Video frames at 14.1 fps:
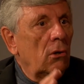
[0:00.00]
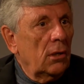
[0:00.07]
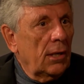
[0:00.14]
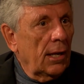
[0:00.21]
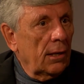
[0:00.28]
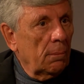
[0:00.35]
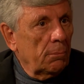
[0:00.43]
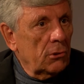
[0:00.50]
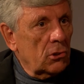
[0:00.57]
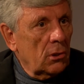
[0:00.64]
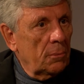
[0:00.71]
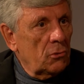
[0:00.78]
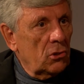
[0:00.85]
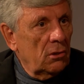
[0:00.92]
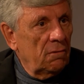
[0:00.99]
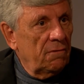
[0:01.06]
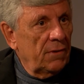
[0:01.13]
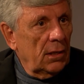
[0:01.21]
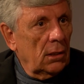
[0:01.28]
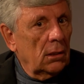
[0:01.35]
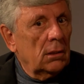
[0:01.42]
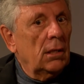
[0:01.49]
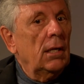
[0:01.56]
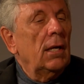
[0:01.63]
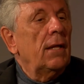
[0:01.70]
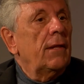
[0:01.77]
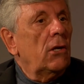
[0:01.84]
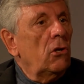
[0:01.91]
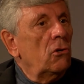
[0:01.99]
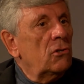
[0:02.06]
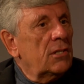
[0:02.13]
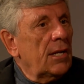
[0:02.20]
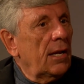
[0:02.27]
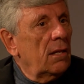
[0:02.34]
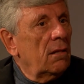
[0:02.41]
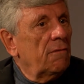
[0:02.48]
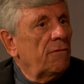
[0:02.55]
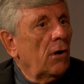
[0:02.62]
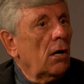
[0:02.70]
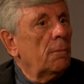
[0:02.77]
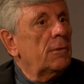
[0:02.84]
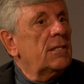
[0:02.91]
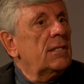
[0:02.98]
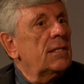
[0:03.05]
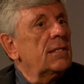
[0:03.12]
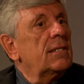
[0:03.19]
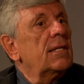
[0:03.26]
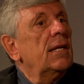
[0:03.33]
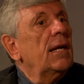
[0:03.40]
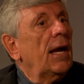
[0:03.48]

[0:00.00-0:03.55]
to get a prescription filled that you say to the pharmacist,